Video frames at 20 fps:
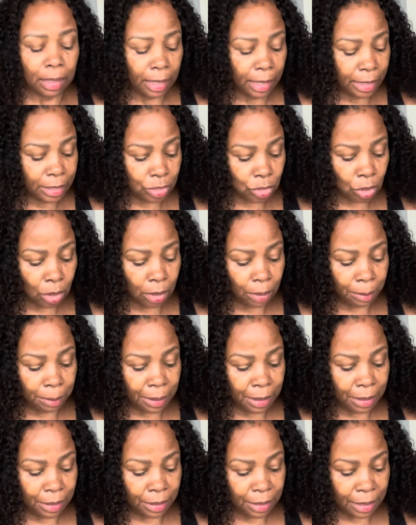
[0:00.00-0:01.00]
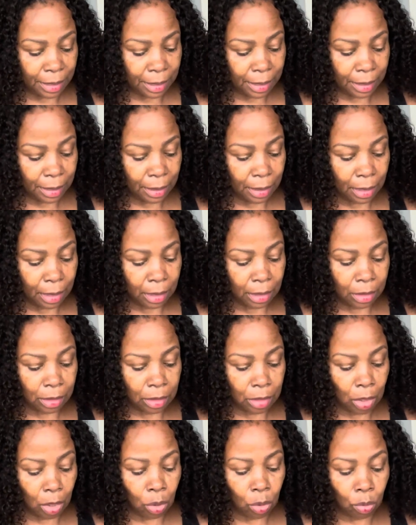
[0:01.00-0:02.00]
it's going to be the
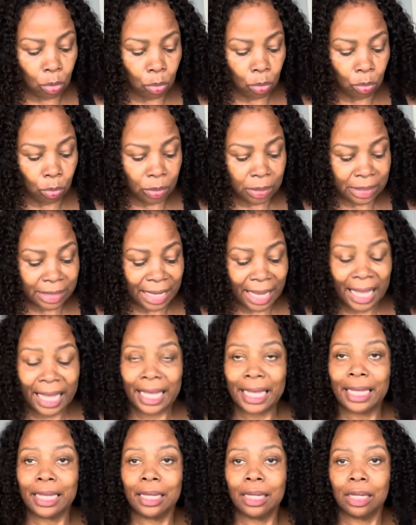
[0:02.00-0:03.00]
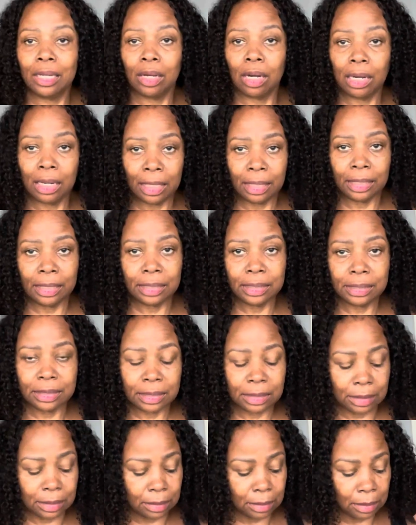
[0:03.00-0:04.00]
long day
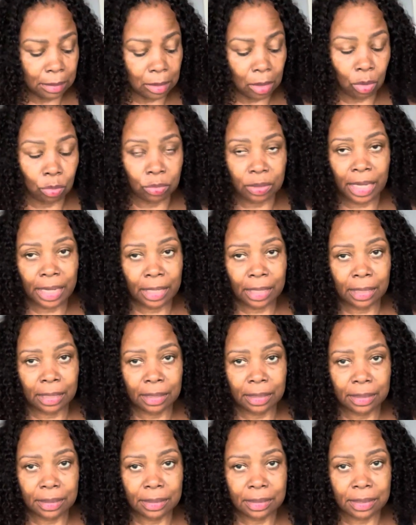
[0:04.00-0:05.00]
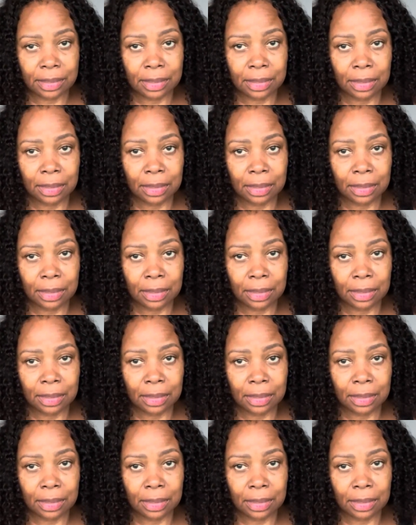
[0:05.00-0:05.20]
onions.